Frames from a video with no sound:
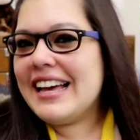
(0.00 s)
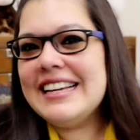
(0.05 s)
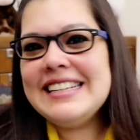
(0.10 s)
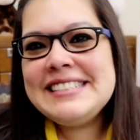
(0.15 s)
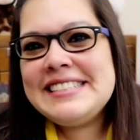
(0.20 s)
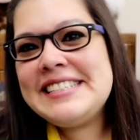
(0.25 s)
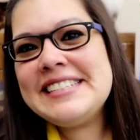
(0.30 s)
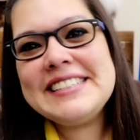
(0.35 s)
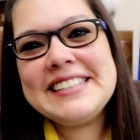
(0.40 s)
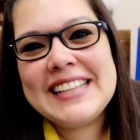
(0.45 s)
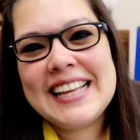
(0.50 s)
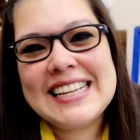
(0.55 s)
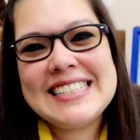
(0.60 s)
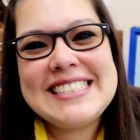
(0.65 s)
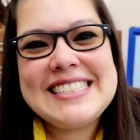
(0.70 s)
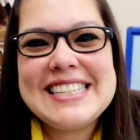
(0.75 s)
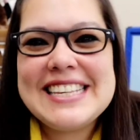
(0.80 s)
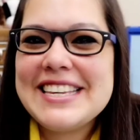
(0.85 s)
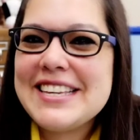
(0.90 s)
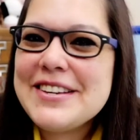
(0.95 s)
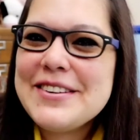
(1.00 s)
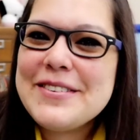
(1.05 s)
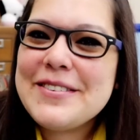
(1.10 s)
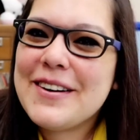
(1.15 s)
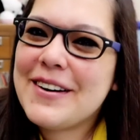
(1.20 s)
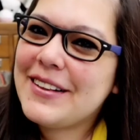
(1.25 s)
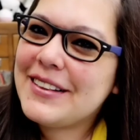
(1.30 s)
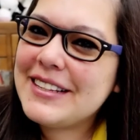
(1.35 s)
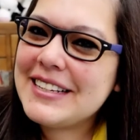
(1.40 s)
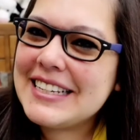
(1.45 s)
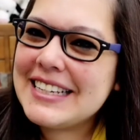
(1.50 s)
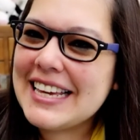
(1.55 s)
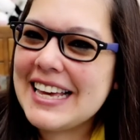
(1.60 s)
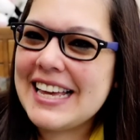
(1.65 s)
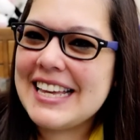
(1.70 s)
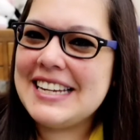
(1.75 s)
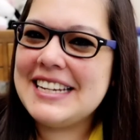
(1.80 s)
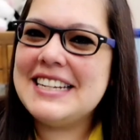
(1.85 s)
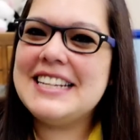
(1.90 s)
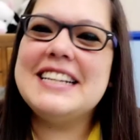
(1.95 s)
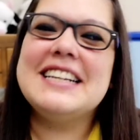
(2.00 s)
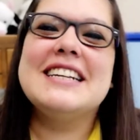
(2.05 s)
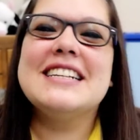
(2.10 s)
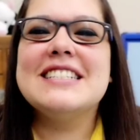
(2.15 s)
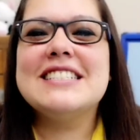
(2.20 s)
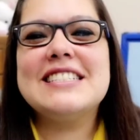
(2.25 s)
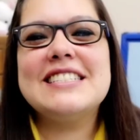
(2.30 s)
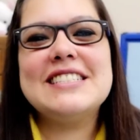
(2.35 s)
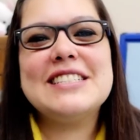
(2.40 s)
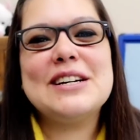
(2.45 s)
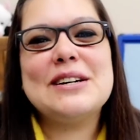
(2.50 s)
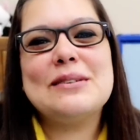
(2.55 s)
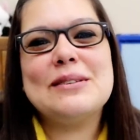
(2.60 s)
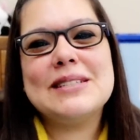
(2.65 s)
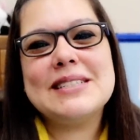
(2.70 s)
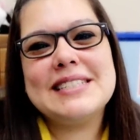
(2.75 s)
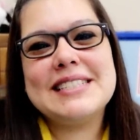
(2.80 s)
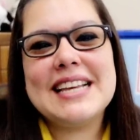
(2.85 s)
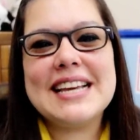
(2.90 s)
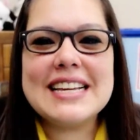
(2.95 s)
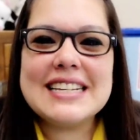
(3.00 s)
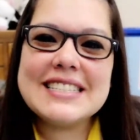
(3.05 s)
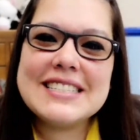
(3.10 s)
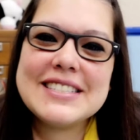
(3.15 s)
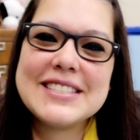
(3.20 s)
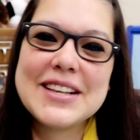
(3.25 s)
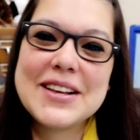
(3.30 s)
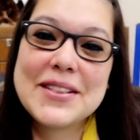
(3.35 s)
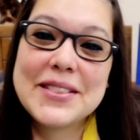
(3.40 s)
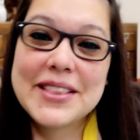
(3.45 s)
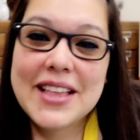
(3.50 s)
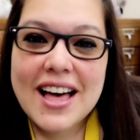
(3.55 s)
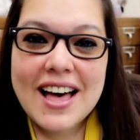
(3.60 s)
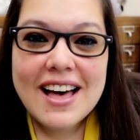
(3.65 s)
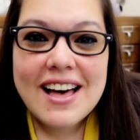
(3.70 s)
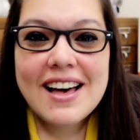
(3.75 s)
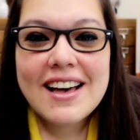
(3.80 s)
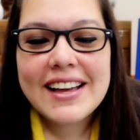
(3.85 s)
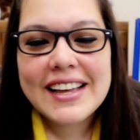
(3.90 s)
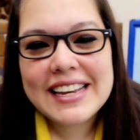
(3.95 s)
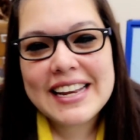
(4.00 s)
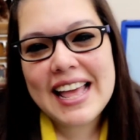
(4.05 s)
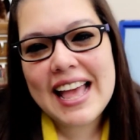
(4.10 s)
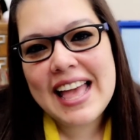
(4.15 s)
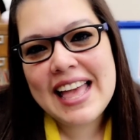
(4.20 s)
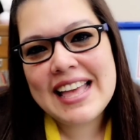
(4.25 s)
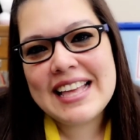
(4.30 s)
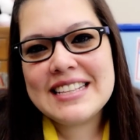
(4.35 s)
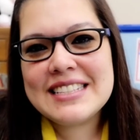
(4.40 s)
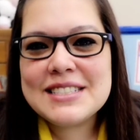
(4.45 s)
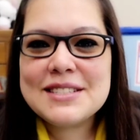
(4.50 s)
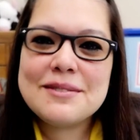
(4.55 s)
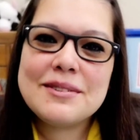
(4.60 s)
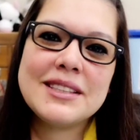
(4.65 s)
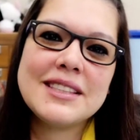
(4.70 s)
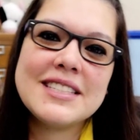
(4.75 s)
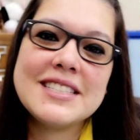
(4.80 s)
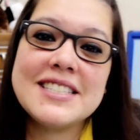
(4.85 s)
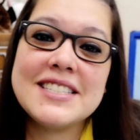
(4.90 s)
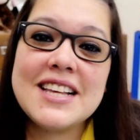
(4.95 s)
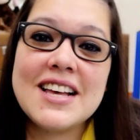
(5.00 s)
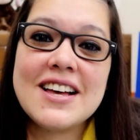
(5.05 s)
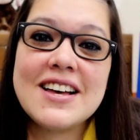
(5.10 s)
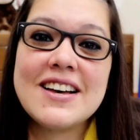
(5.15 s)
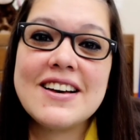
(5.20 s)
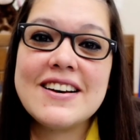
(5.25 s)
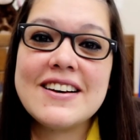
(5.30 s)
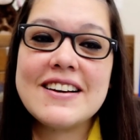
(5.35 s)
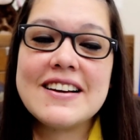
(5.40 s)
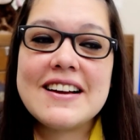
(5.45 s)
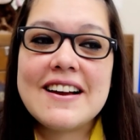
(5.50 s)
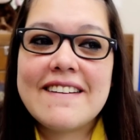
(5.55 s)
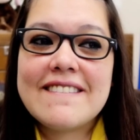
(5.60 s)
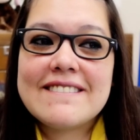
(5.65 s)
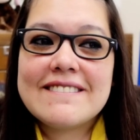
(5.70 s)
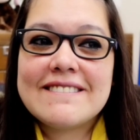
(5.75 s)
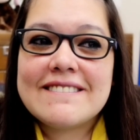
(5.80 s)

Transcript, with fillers: Until I see you all again. So we'll say so long and end with the song.